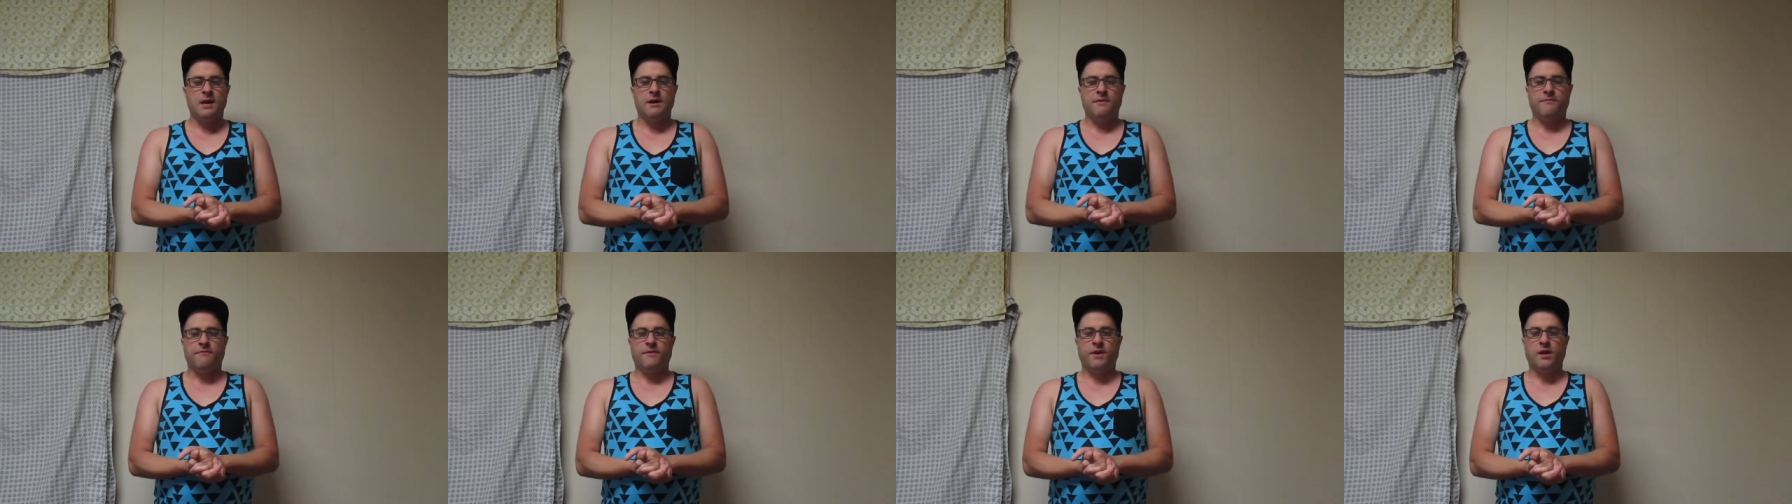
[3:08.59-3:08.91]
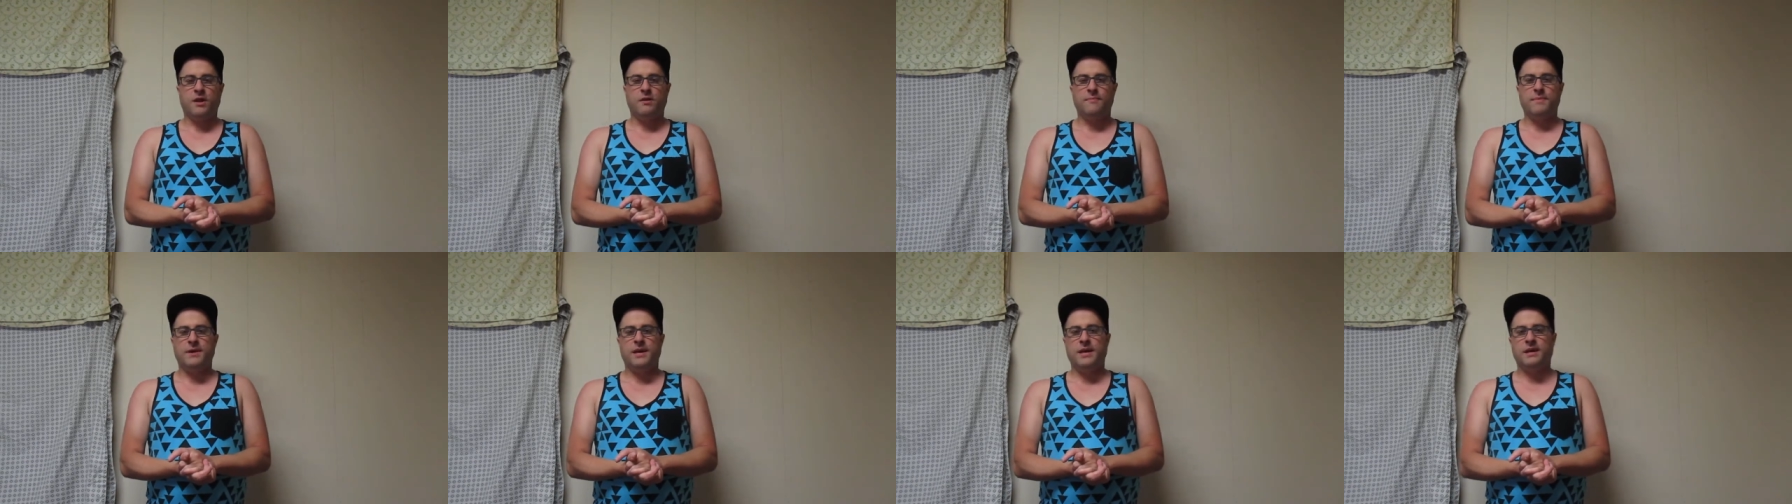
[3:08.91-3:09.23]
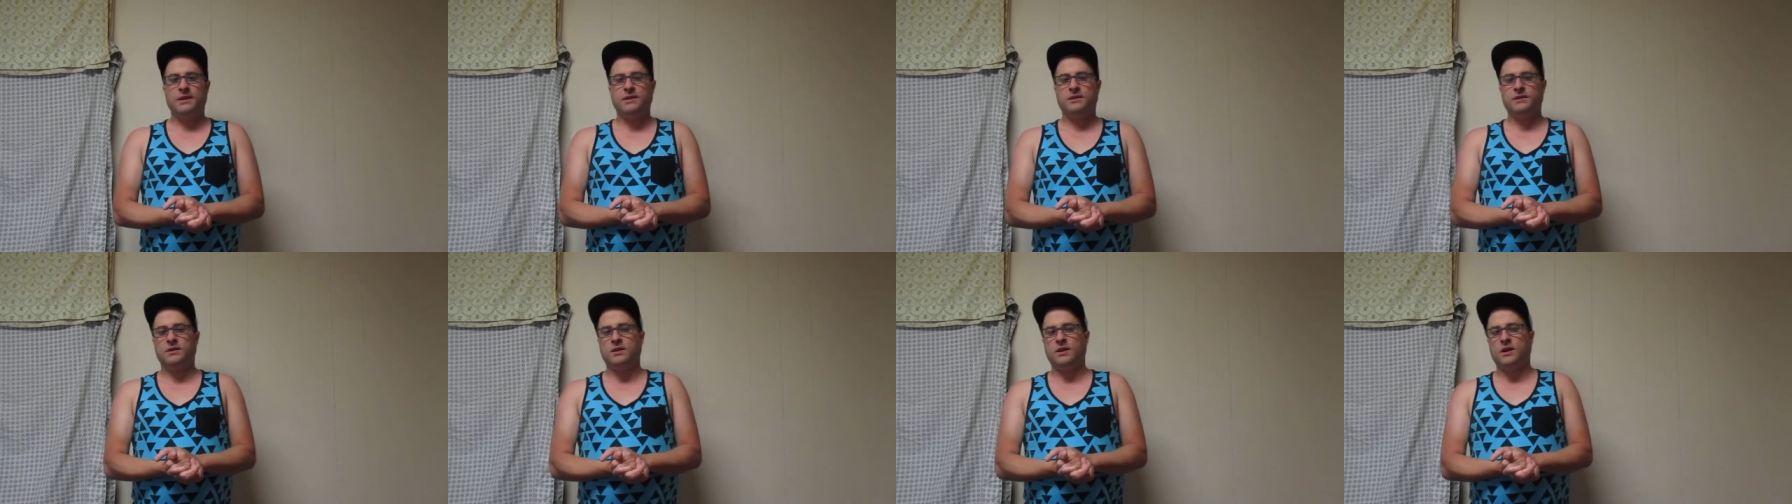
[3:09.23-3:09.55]
follow me
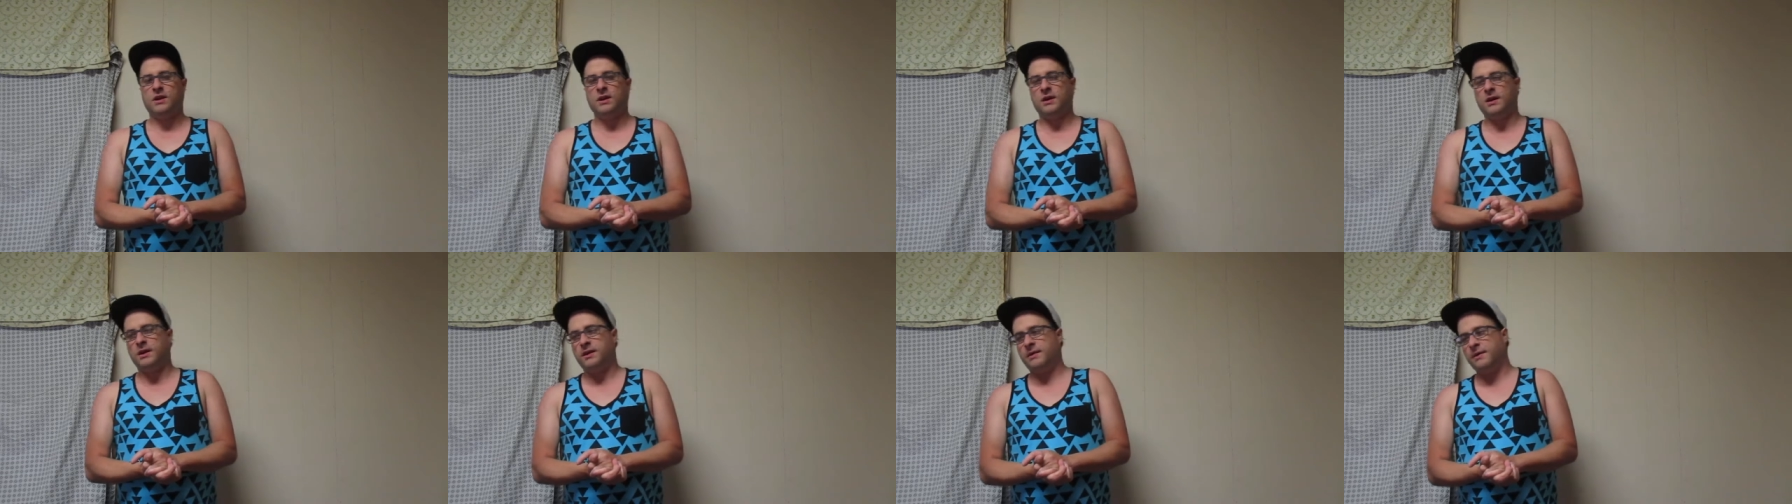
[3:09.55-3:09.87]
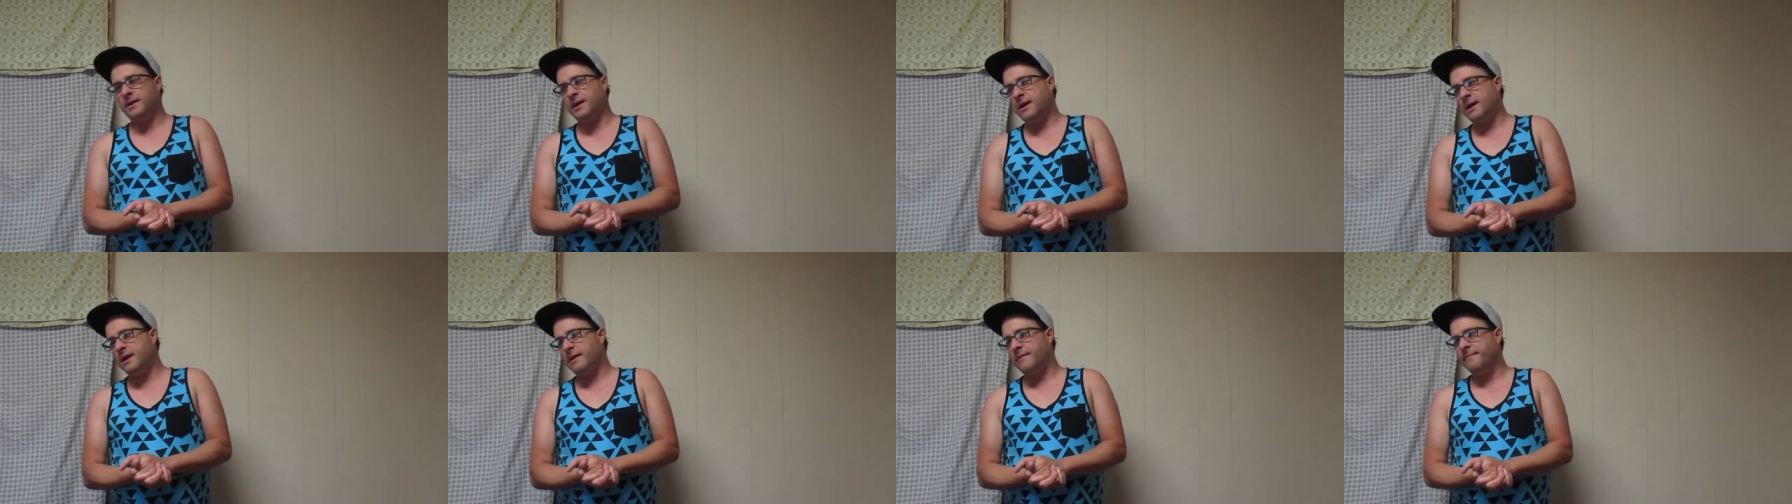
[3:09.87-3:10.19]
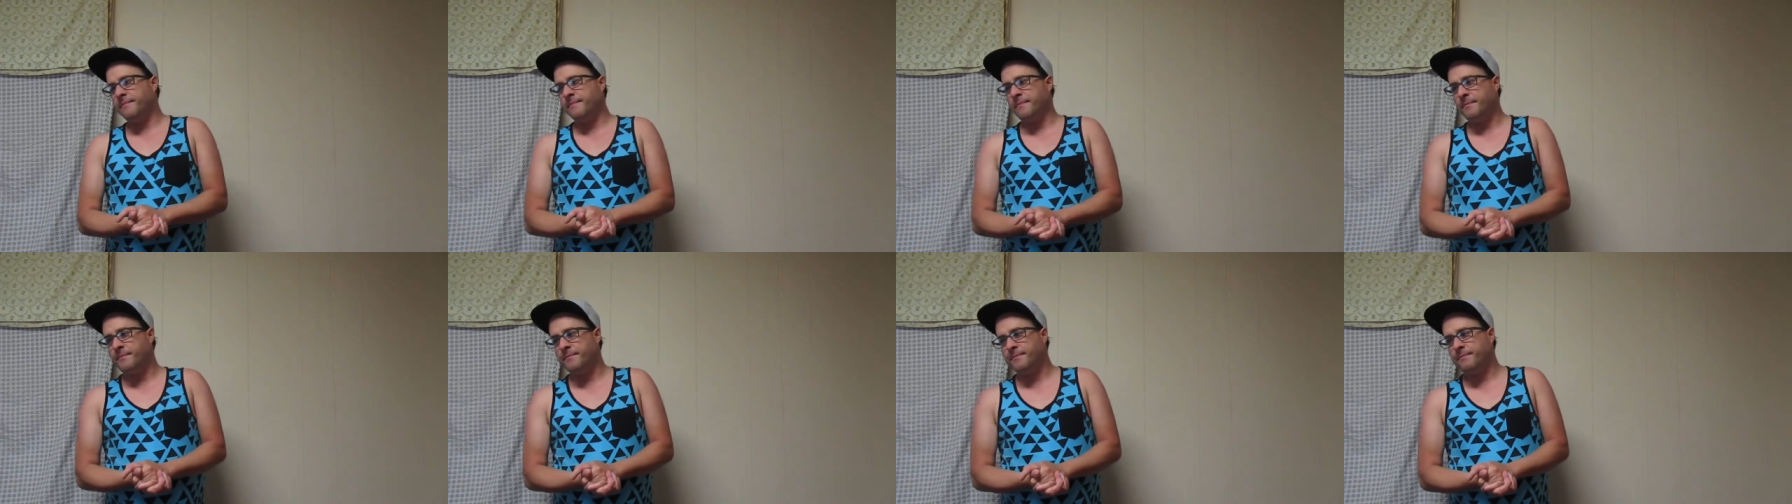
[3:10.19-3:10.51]
on
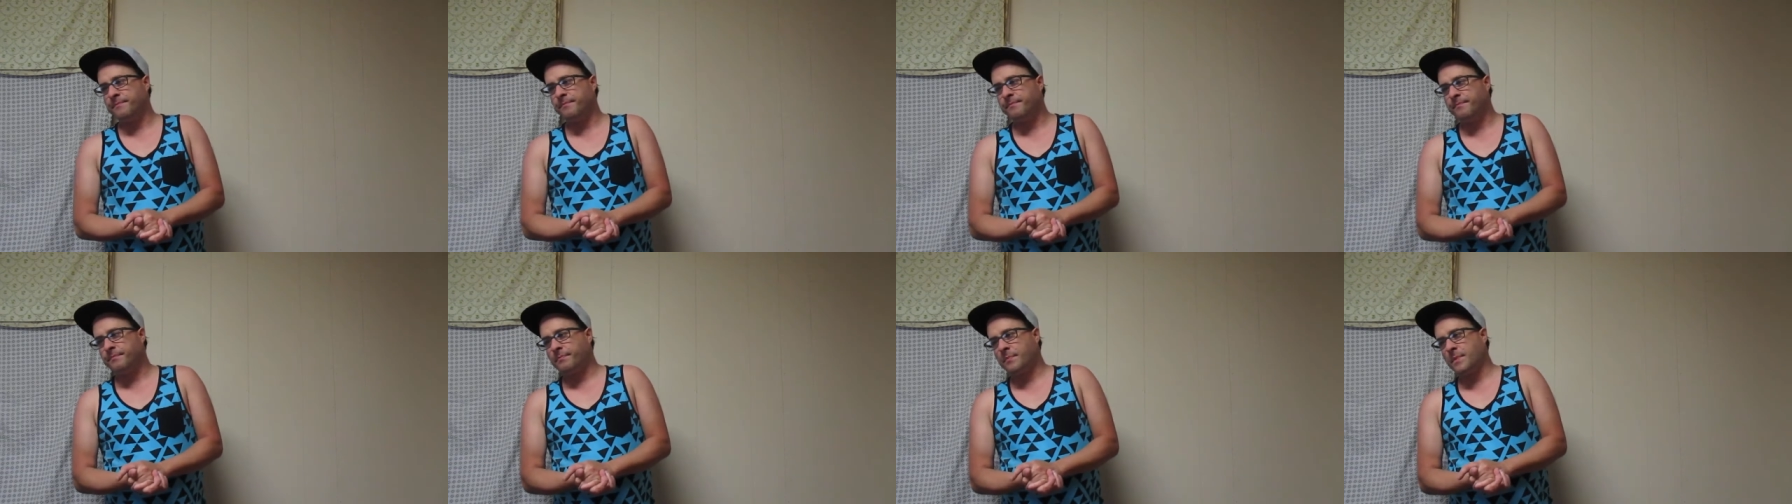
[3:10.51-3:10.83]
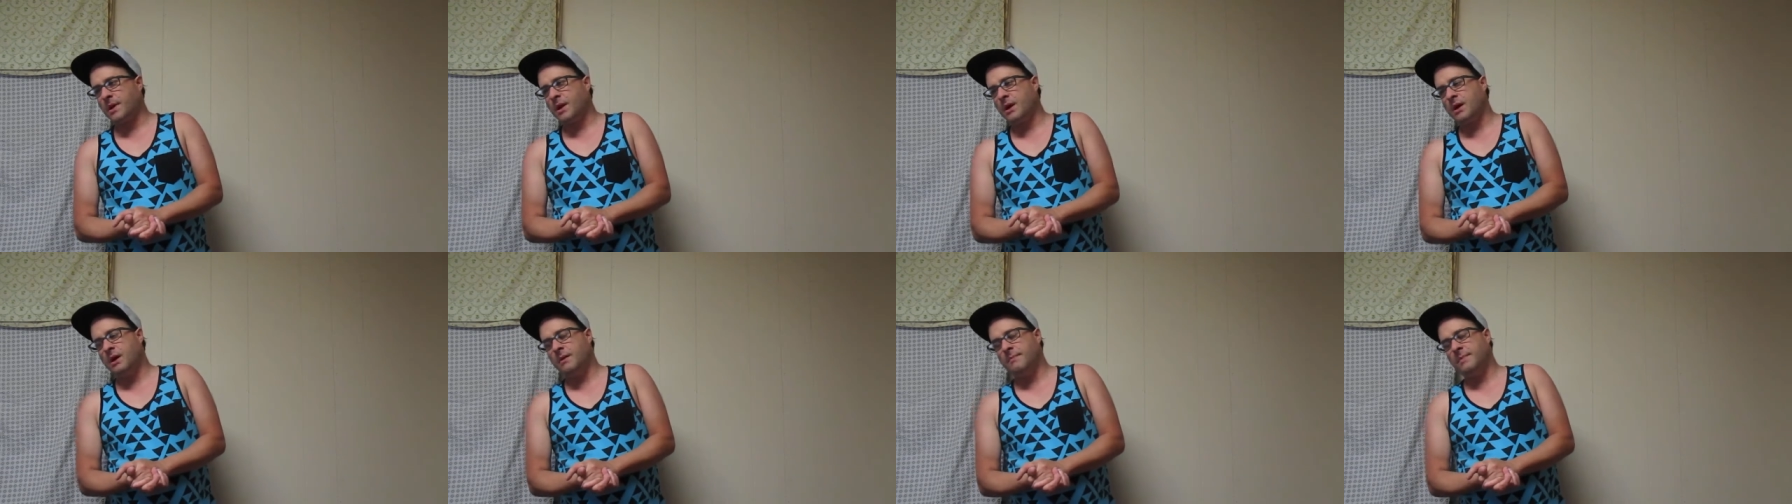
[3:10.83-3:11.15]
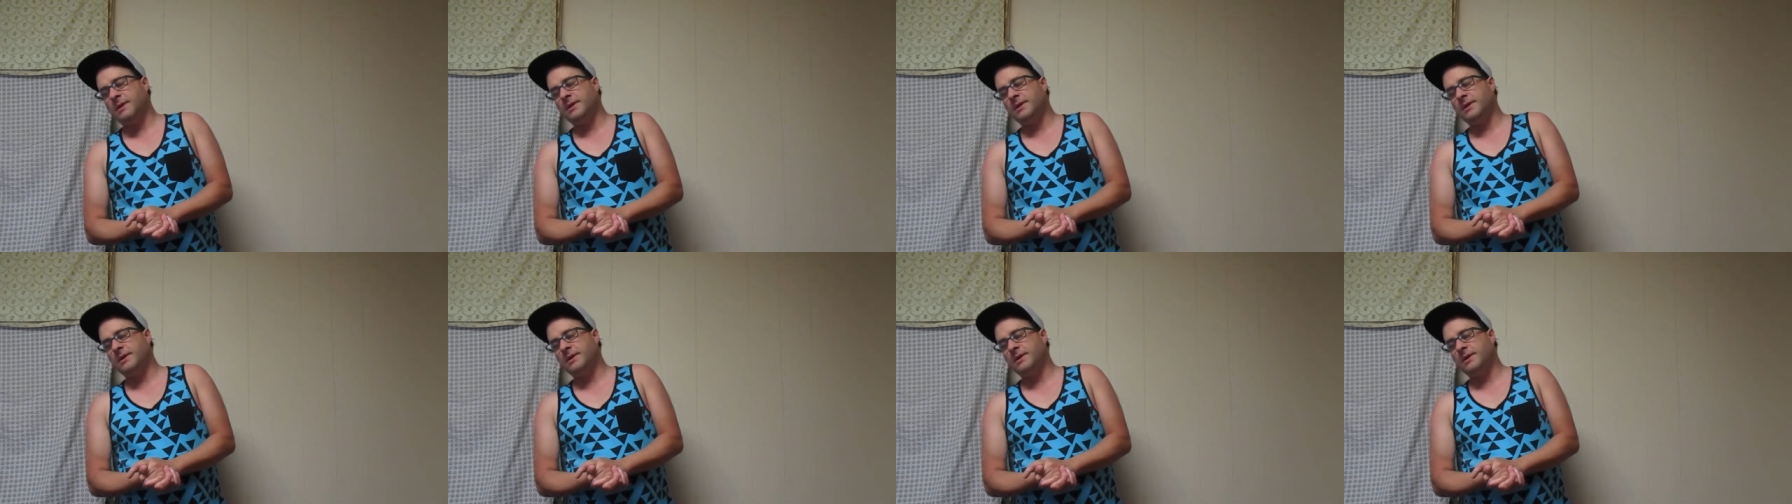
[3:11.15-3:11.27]
my